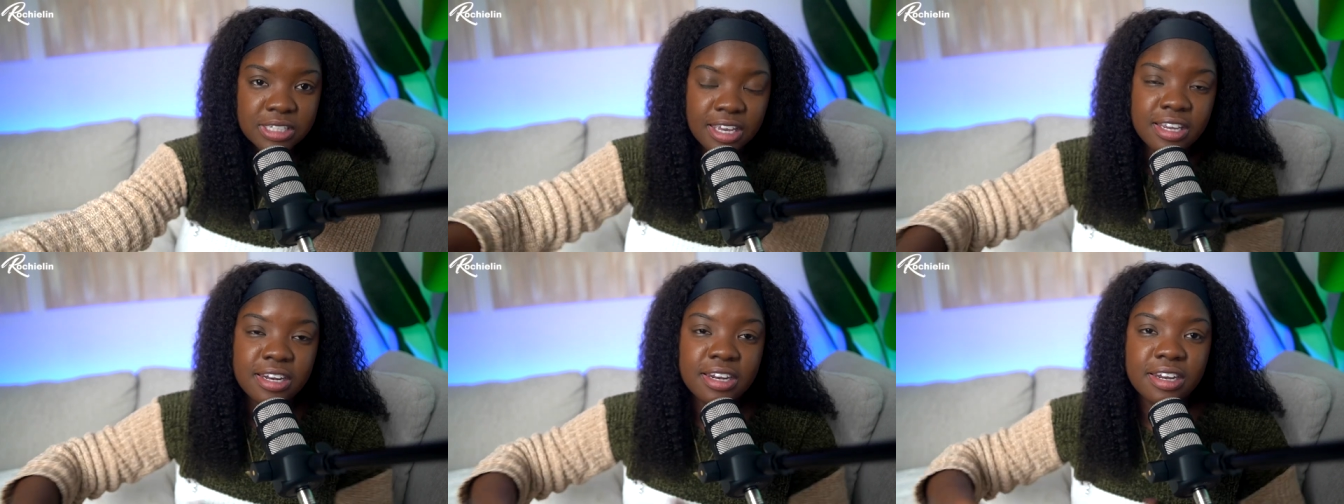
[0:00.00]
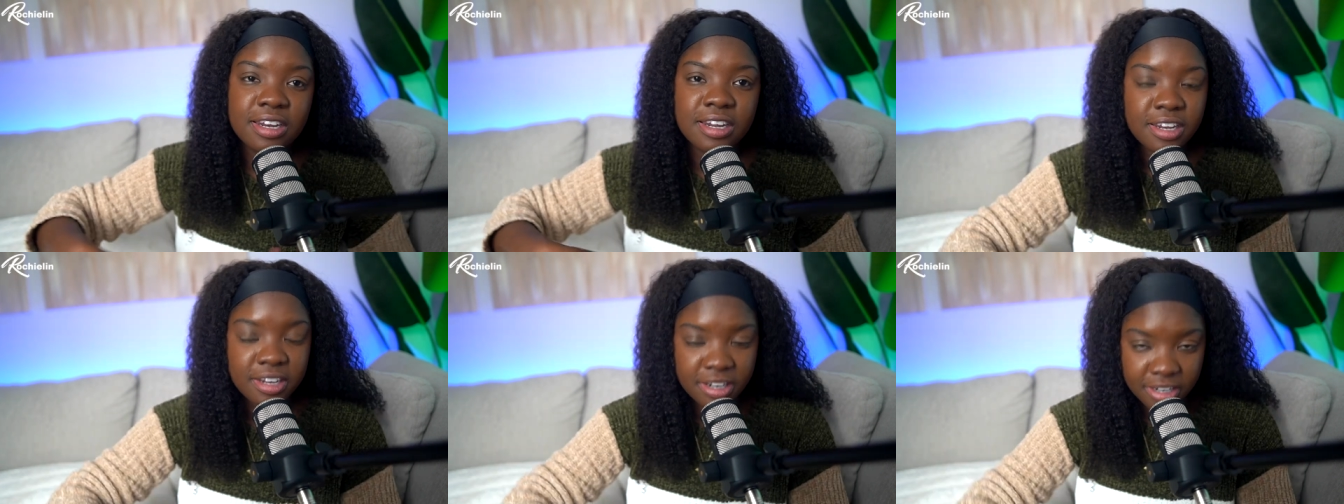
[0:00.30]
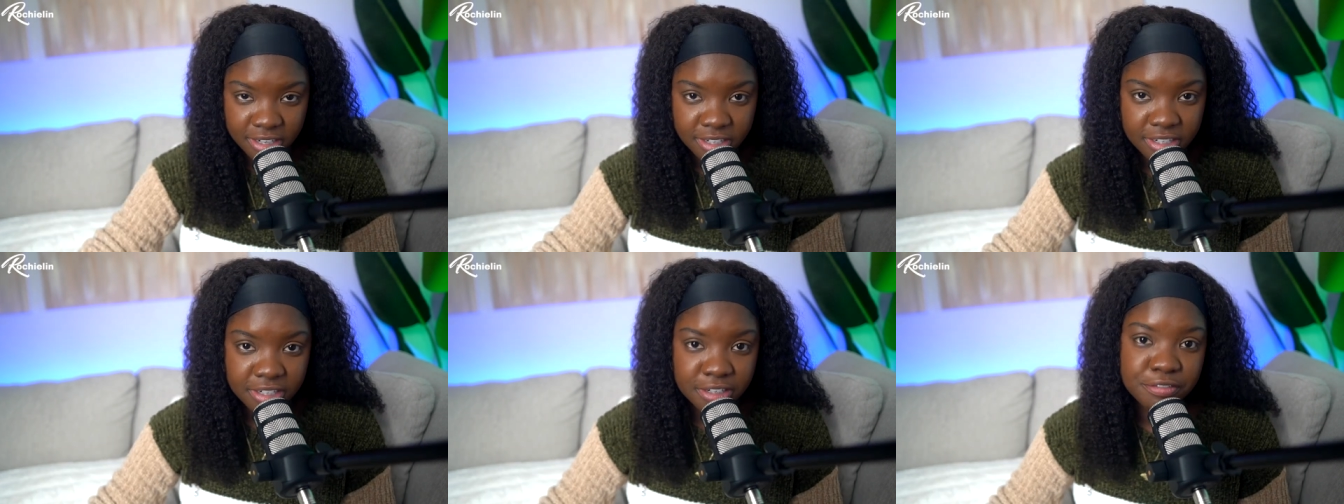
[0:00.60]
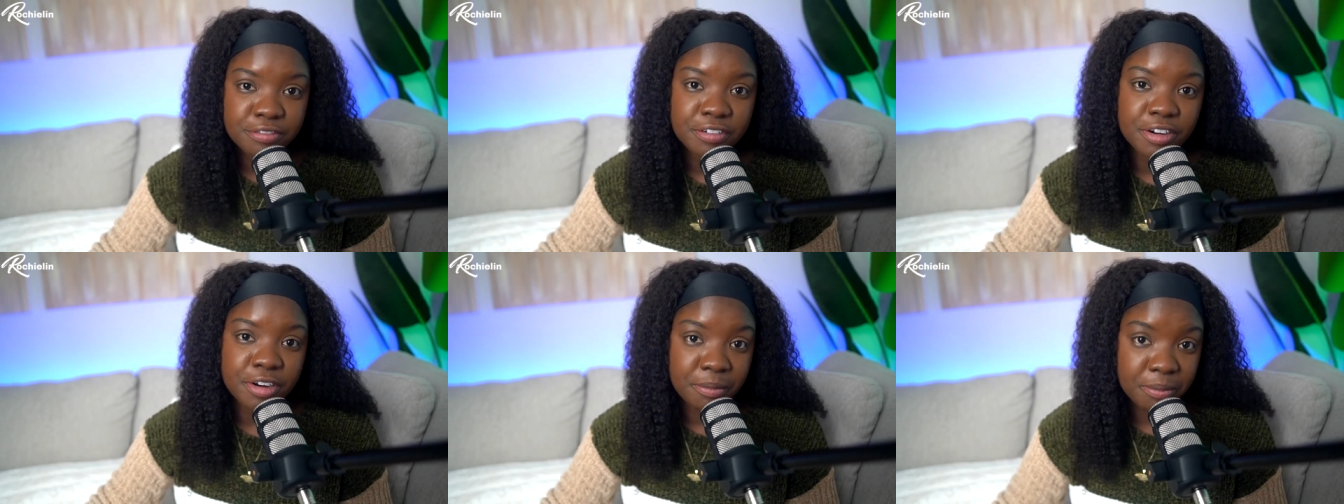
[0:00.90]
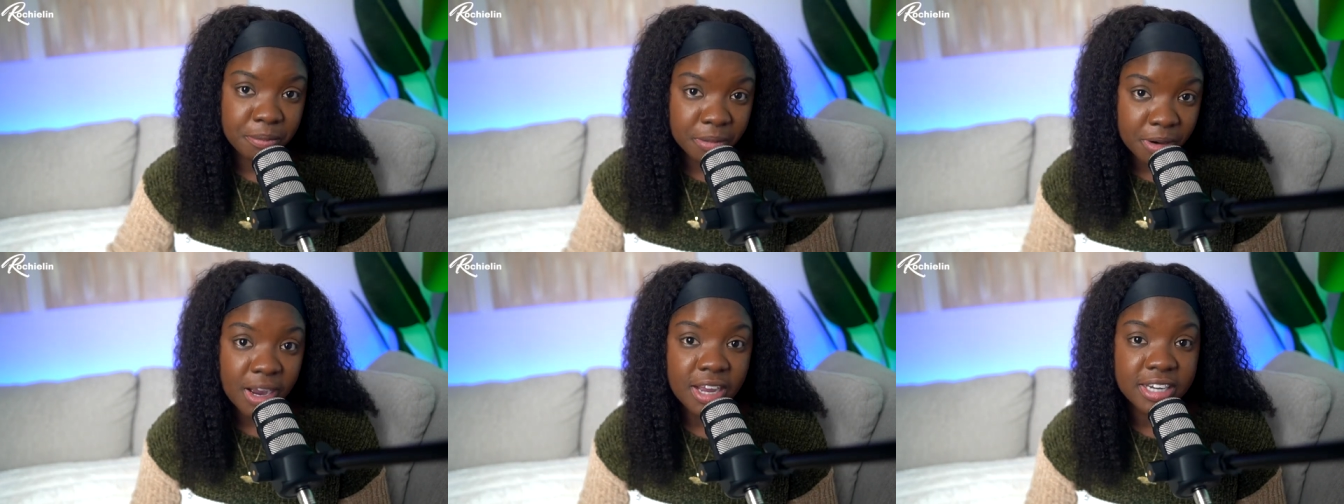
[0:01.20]
in their
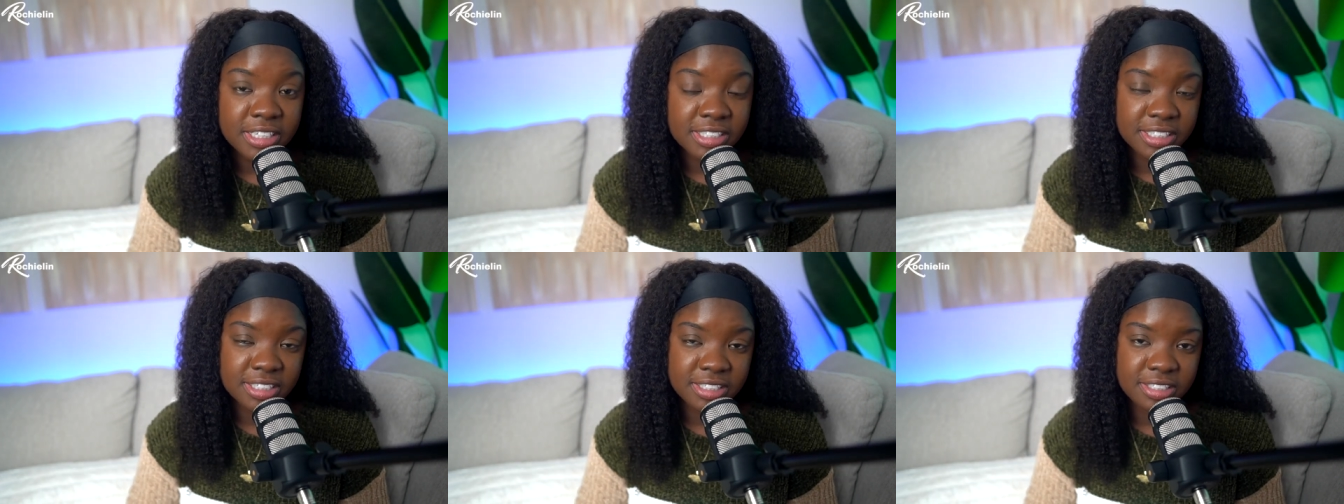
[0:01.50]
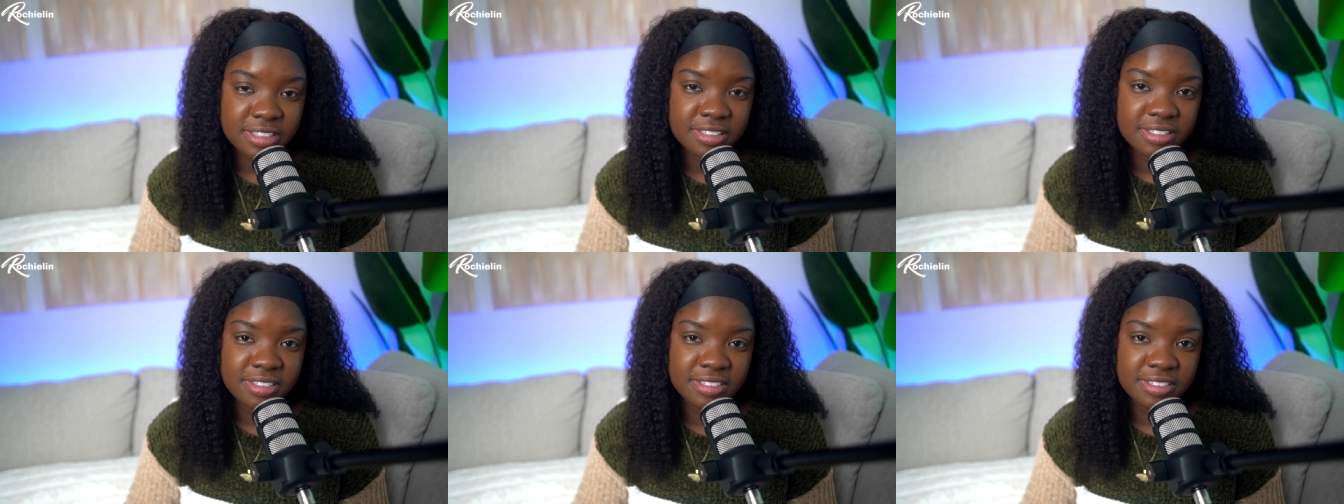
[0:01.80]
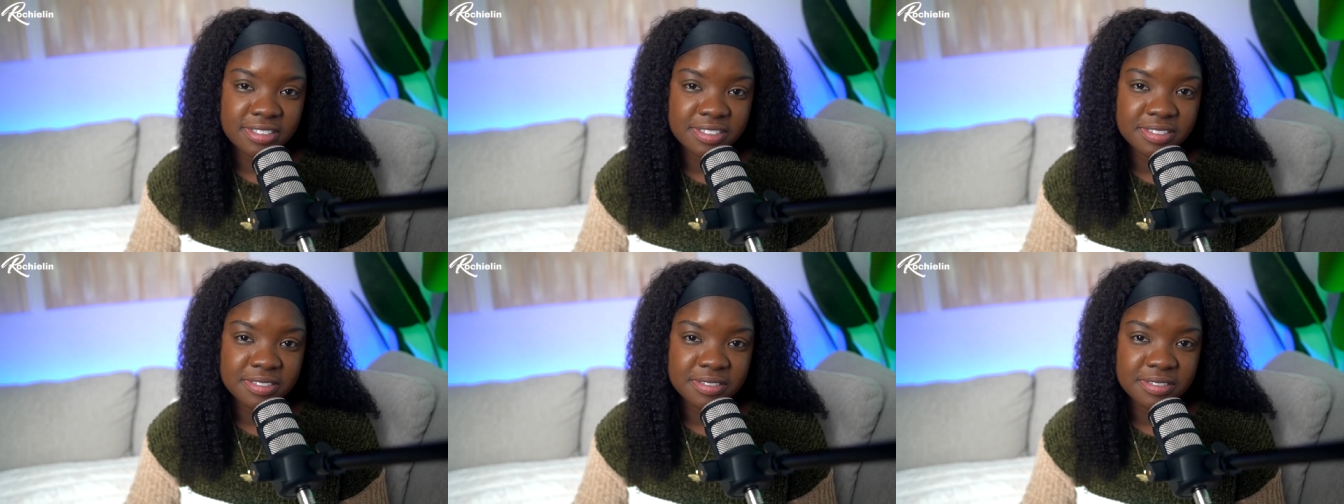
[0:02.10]
different projects.